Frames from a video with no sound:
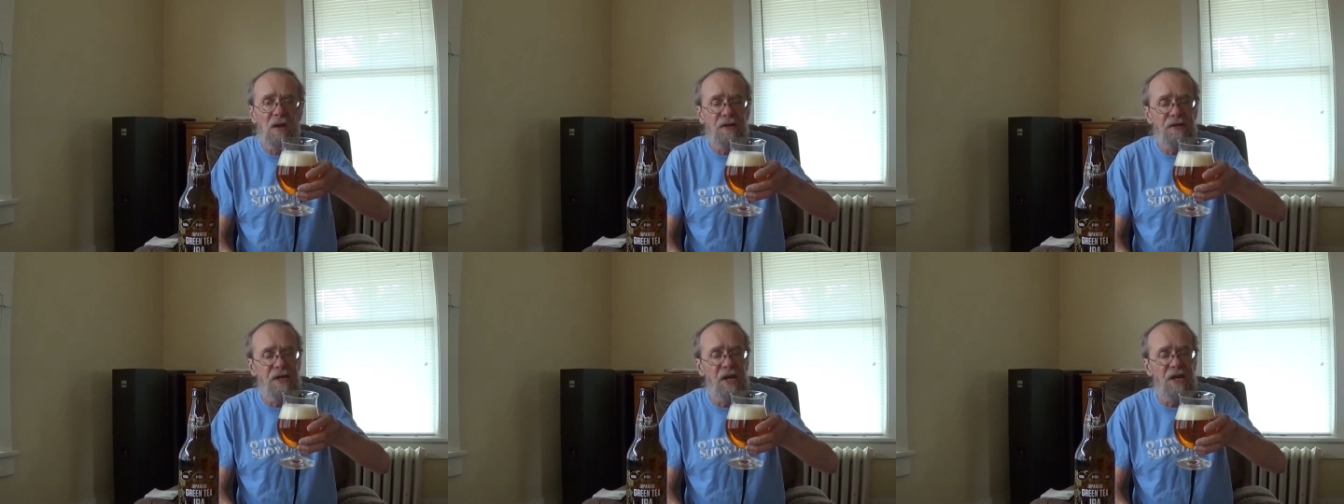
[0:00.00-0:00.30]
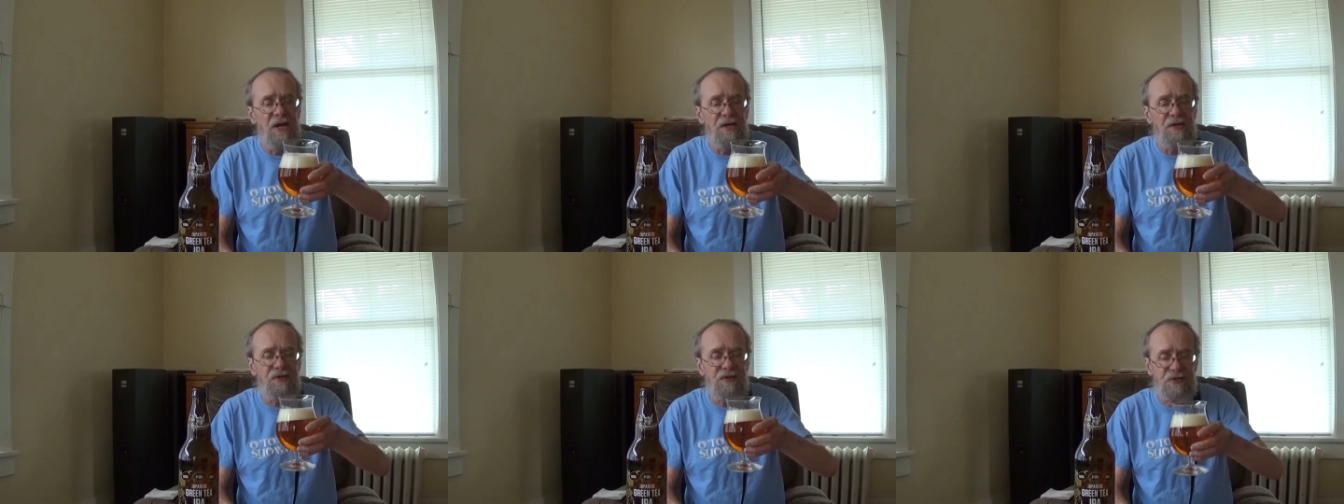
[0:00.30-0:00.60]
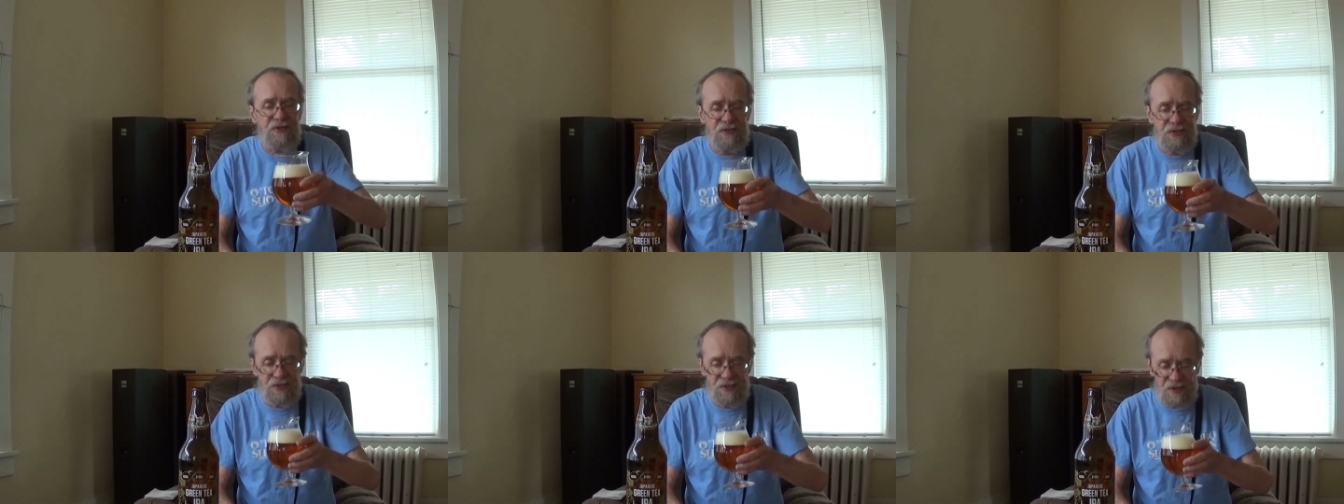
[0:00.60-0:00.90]

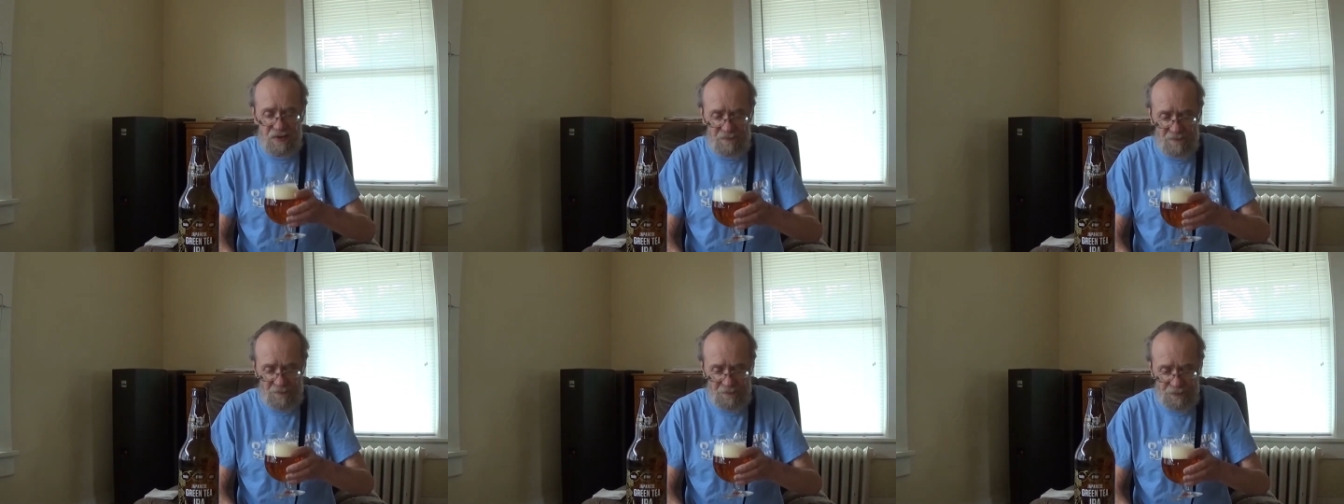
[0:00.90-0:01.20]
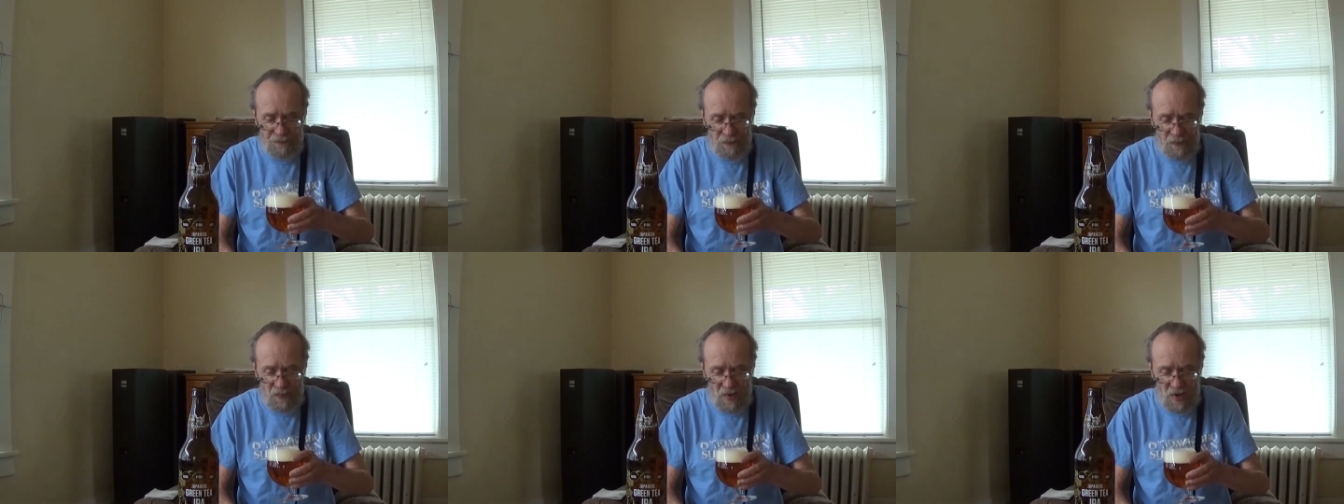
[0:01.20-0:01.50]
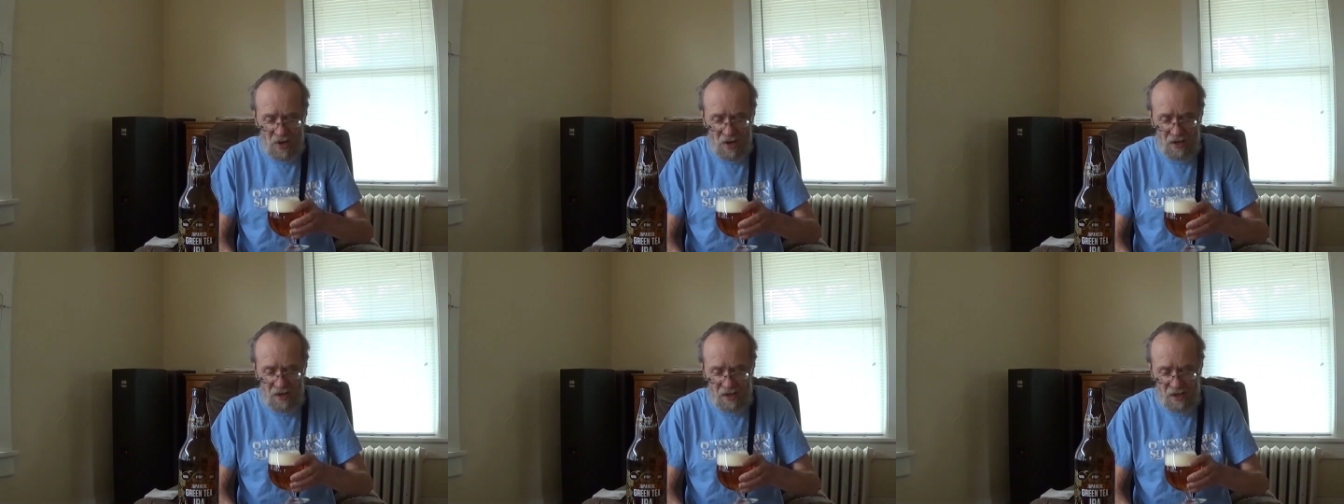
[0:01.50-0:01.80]
dense, uh,
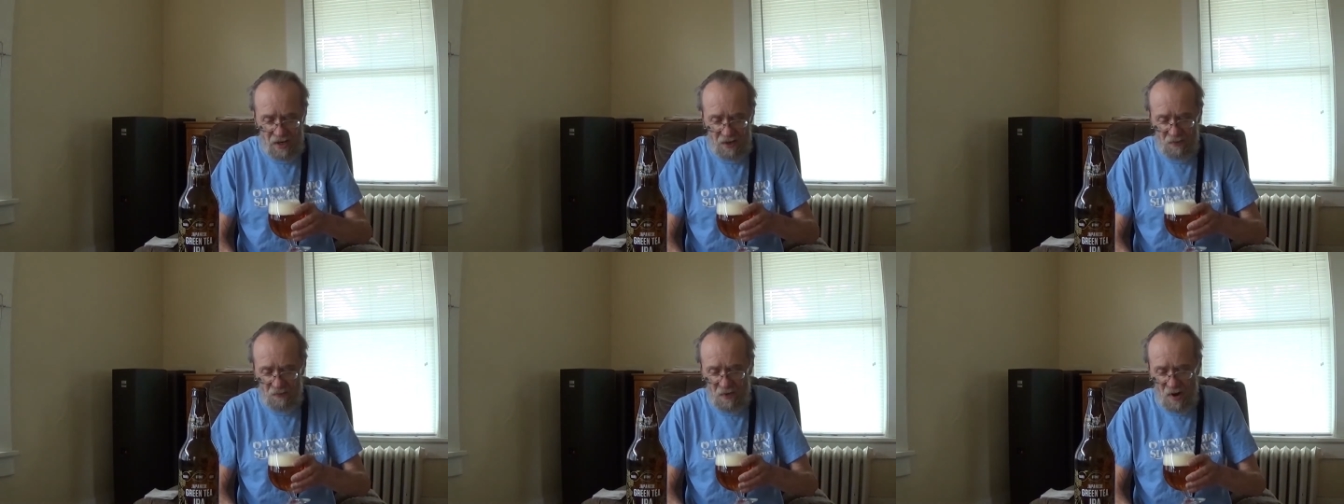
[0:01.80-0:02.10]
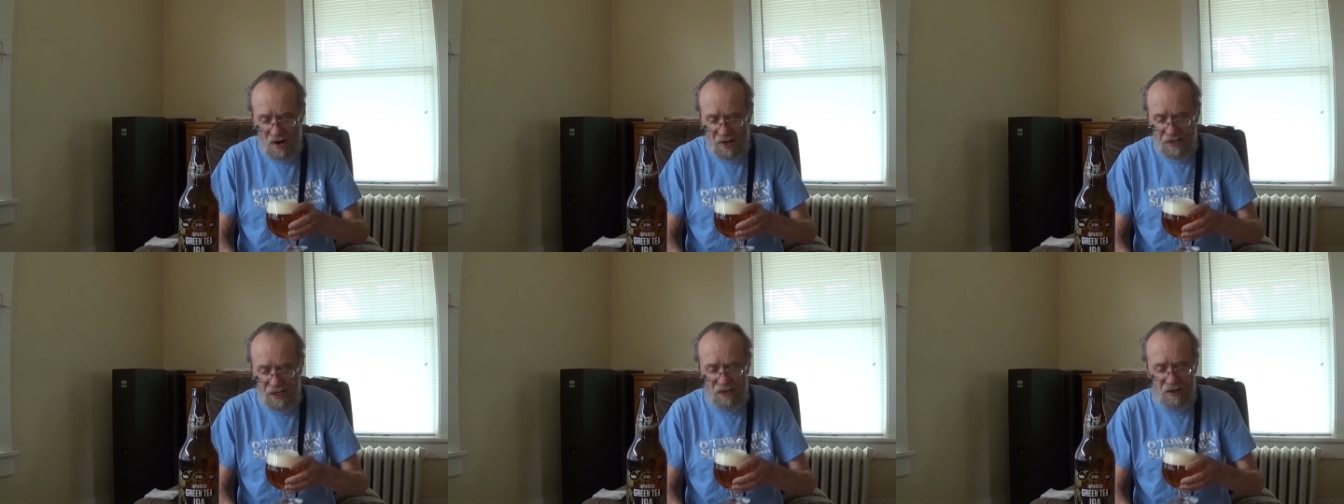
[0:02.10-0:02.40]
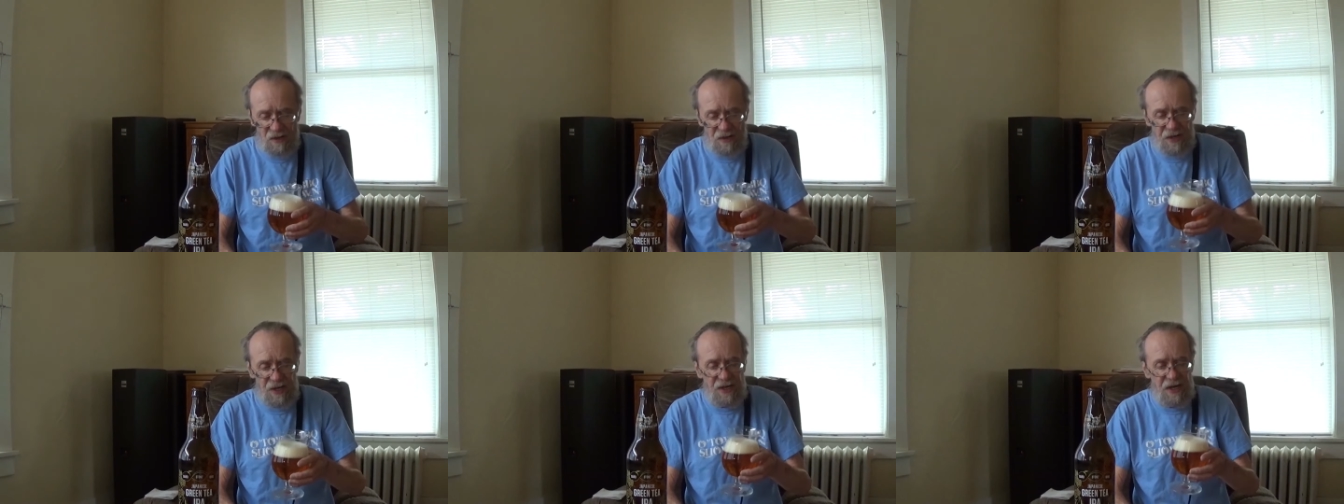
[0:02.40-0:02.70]
kind of rocky
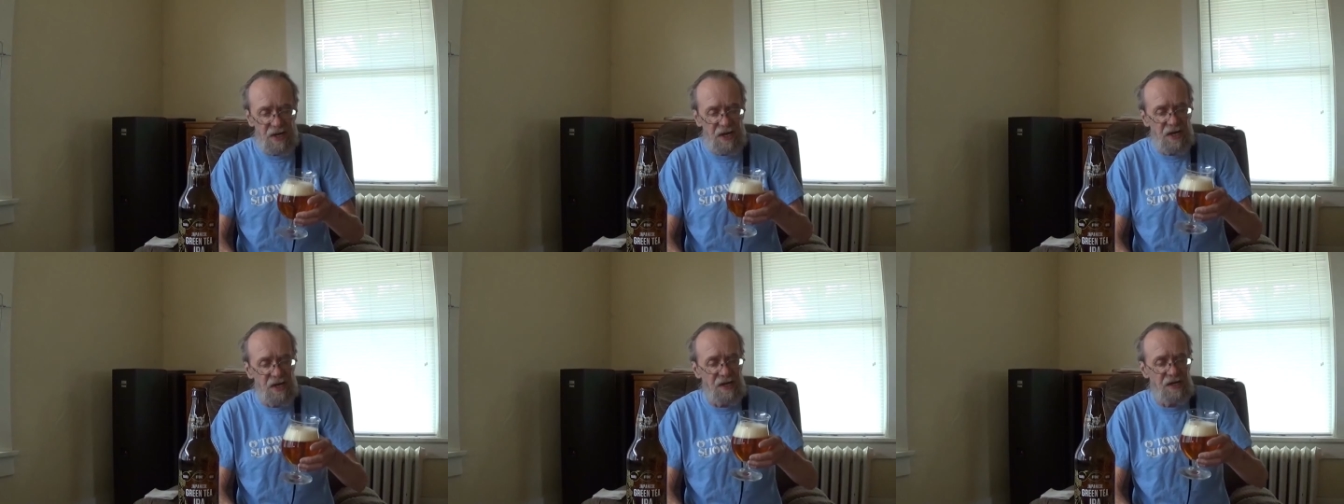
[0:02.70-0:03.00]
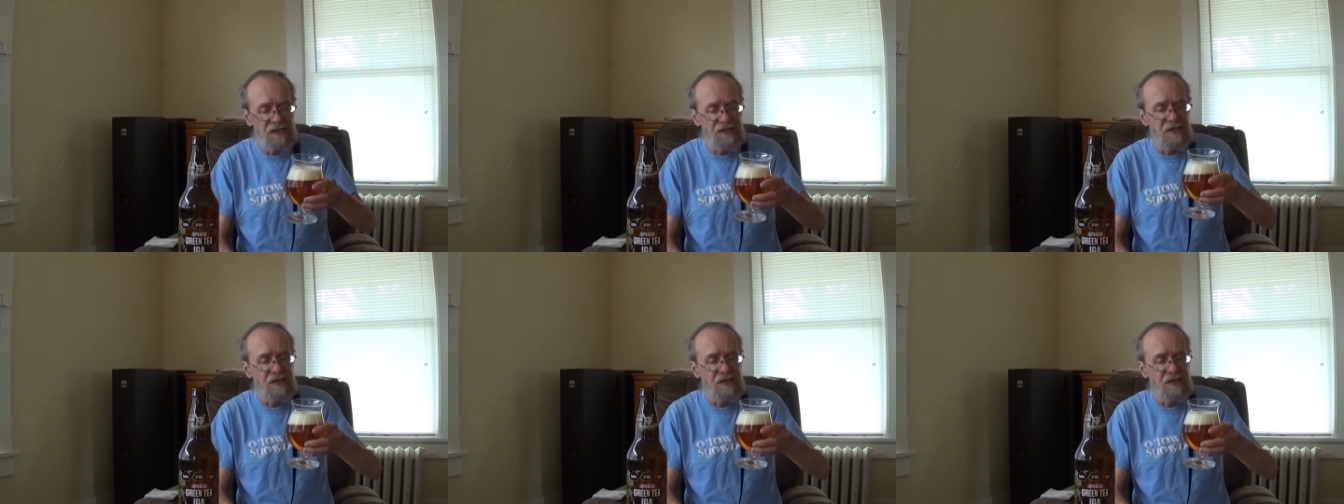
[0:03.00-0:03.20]
looking head.